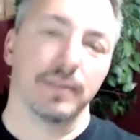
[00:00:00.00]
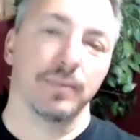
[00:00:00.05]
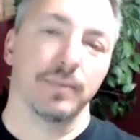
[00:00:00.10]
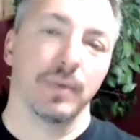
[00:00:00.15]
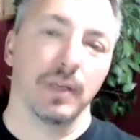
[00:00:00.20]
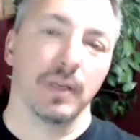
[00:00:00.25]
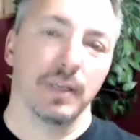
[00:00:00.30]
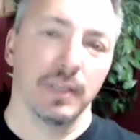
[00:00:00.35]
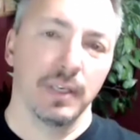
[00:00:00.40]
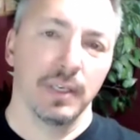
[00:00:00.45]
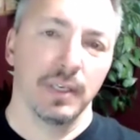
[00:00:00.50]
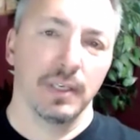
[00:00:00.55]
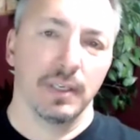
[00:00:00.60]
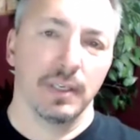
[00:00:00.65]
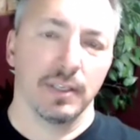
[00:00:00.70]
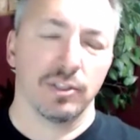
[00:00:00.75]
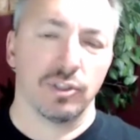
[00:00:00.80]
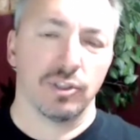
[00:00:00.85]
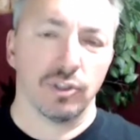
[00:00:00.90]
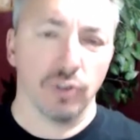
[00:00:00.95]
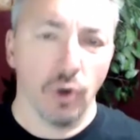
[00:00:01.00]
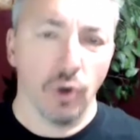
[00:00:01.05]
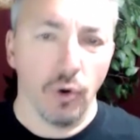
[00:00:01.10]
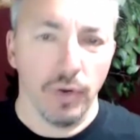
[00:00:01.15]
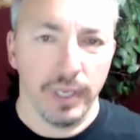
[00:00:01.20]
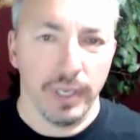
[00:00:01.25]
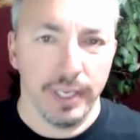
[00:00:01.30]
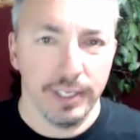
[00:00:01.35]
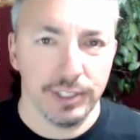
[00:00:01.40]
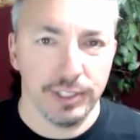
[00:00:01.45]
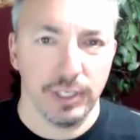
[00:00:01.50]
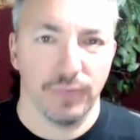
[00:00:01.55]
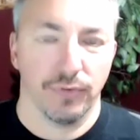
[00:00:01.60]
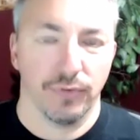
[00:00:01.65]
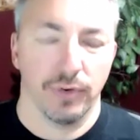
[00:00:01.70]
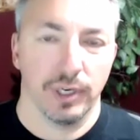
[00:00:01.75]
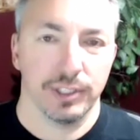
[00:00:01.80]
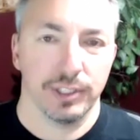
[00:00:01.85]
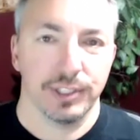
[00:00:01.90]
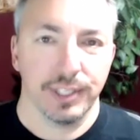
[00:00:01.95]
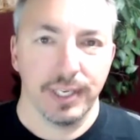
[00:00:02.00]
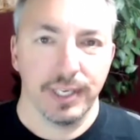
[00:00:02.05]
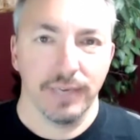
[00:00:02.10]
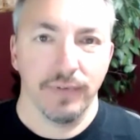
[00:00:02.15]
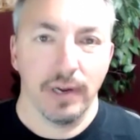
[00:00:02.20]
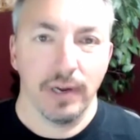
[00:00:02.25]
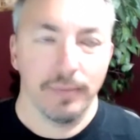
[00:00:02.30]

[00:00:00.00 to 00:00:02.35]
We it's so easy for us to give